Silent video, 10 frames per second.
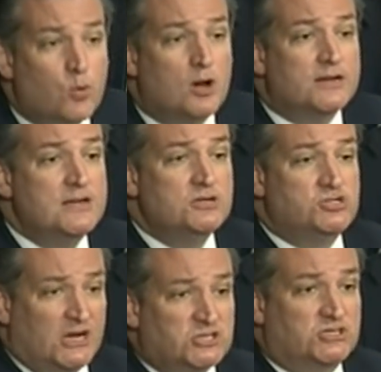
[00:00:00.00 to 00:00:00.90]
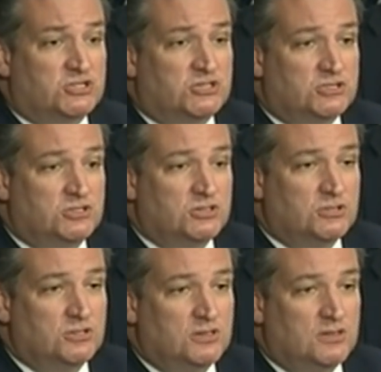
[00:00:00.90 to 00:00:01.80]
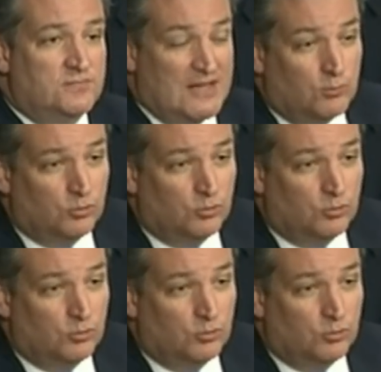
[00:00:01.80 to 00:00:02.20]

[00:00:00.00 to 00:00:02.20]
want justices that